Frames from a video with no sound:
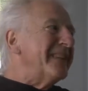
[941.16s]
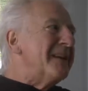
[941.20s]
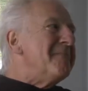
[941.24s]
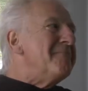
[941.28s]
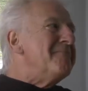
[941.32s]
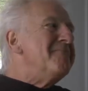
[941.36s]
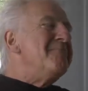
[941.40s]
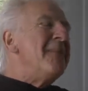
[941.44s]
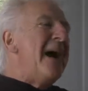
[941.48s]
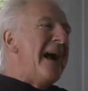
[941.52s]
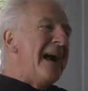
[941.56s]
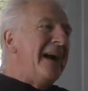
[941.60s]

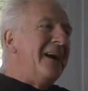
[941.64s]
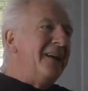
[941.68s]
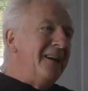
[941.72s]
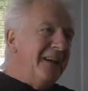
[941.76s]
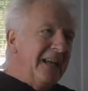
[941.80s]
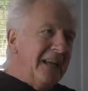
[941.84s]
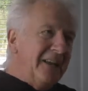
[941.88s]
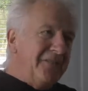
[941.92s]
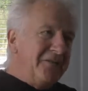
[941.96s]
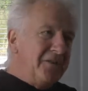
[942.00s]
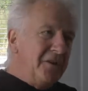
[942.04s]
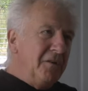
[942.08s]
male,
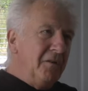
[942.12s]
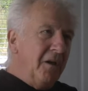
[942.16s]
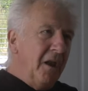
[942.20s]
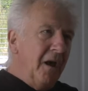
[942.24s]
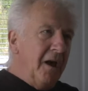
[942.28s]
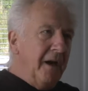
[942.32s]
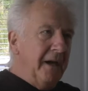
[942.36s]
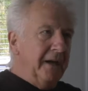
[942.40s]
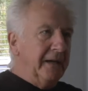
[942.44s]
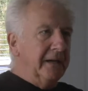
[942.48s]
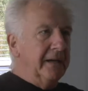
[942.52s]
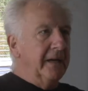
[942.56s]
if you
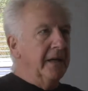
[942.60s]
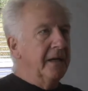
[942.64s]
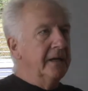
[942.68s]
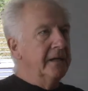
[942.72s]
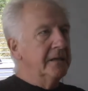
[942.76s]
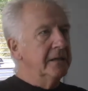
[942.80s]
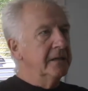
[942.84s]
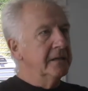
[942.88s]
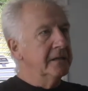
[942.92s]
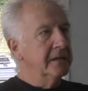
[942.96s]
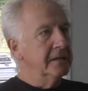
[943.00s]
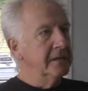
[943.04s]
like,
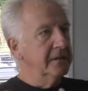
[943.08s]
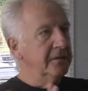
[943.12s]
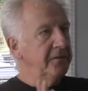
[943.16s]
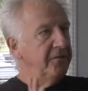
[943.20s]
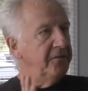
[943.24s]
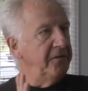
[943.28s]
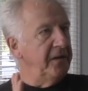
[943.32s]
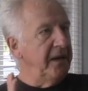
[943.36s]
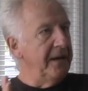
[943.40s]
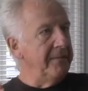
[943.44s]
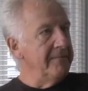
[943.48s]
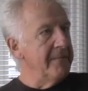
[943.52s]
to
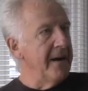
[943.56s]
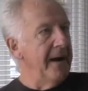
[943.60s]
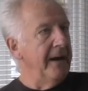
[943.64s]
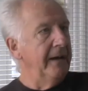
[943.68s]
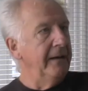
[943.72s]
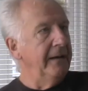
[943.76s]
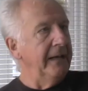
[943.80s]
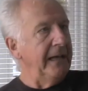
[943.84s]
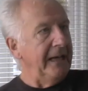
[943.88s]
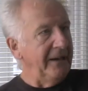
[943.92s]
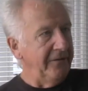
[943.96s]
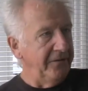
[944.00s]

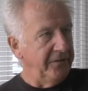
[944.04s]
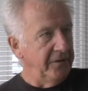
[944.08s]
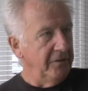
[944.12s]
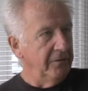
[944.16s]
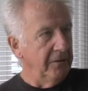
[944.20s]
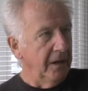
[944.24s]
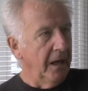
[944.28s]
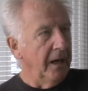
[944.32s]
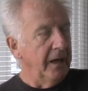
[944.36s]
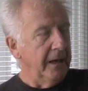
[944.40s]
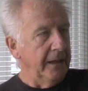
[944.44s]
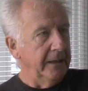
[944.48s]
female, if you
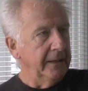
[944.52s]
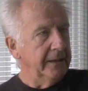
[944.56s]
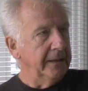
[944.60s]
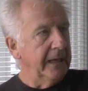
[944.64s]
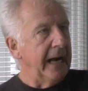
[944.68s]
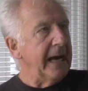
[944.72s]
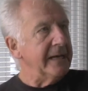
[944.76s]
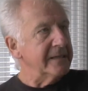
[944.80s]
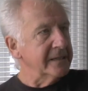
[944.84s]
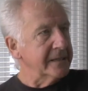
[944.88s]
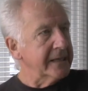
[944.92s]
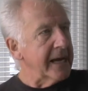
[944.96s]
like, mm.
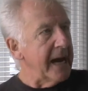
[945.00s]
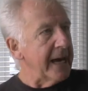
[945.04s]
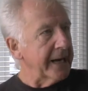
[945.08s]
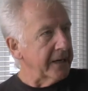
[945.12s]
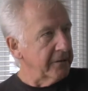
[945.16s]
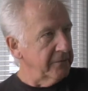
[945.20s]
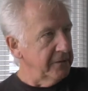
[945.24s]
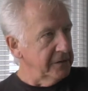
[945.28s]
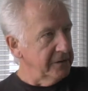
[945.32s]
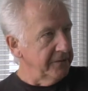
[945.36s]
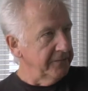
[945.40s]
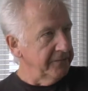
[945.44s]
as
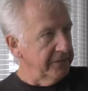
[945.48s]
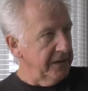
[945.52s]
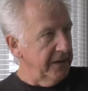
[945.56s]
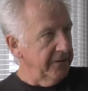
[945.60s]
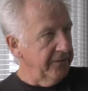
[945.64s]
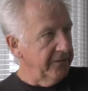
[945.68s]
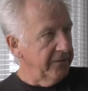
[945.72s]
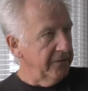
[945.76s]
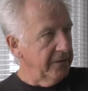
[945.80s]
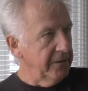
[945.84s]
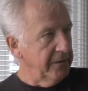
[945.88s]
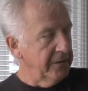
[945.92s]
categories of
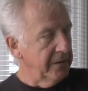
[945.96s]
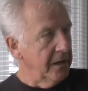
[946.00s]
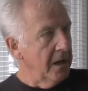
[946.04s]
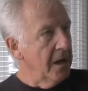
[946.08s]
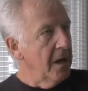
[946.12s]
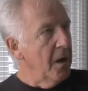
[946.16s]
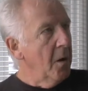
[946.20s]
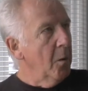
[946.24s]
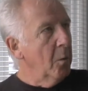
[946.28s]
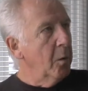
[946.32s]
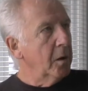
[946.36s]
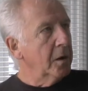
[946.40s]
different,
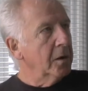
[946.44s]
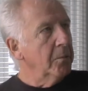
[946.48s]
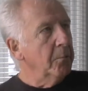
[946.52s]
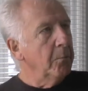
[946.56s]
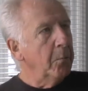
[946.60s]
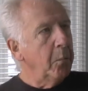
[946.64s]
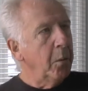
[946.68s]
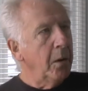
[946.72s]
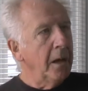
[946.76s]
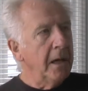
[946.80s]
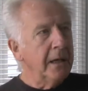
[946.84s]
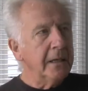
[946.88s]
were
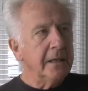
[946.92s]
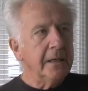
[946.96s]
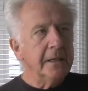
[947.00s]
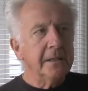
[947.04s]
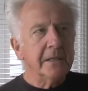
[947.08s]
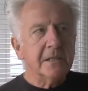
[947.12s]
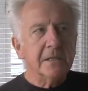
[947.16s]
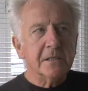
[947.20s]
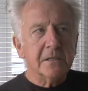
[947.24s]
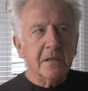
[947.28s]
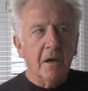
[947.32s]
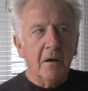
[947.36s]
completely
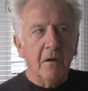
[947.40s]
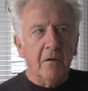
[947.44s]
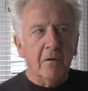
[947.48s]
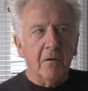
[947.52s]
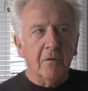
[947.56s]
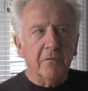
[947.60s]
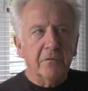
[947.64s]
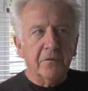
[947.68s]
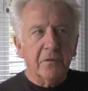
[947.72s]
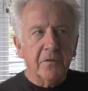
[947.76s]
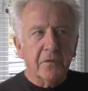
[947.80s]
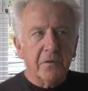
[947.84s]

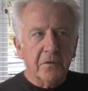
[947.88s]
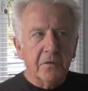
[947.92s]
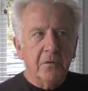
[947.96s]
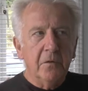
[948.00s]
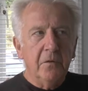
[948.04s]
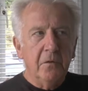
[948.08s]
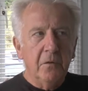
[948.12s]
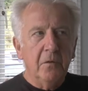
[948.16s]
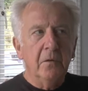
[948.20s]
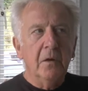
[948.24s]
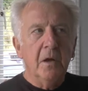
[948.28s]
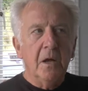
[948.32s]
dissolved
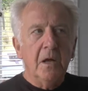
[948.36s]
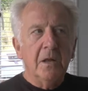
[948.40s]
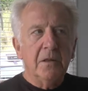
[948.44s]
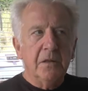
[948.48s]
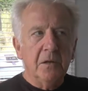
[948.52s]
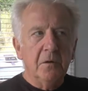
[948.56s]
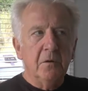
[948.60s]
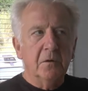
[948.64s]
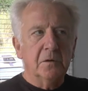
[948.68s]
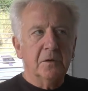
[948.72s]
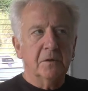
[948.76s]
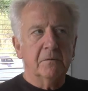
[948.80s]
through the
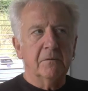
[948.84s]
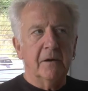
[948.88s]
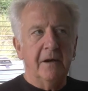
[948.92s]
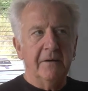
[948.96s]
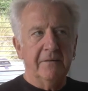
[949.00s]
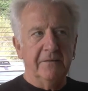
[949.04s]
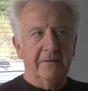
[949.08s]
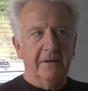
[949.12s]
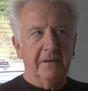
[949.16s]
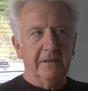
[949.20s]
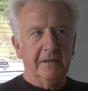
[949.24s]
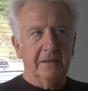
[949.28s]

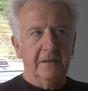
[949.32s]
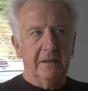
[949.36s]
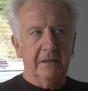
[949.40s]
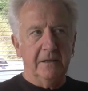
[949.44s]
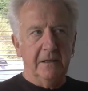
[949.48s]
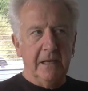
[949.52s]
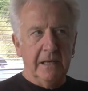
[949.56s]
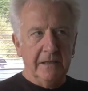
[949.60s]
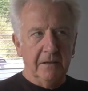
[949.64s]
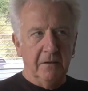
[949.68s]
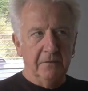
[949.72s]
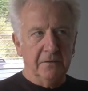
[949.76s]
autographic
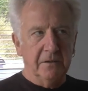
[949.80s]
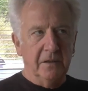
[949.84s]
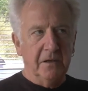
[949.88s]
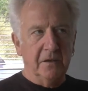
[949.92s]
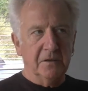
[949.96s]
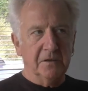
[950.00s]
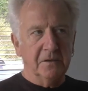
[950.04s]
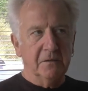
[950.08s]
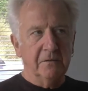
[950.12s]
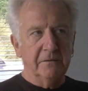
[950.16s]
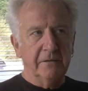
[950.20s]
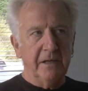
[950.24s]
and
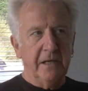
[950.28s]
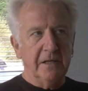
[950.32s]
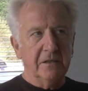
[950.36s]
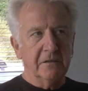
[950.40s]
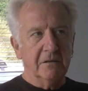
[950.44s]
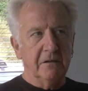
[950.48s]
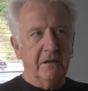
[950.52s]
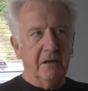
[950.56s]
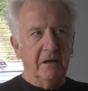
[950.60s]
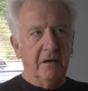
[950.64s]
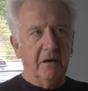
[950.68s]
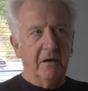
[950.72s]
ontological
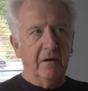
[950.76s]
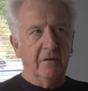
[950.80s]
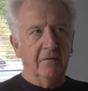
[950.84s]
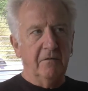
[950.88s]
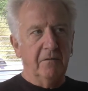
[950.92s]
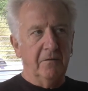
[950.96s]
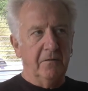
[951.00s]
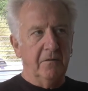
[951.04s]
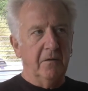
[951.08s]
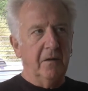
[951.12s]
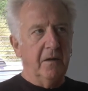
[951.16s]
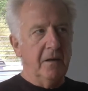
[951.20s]
nature
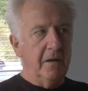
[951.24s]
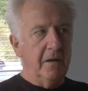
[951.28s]
of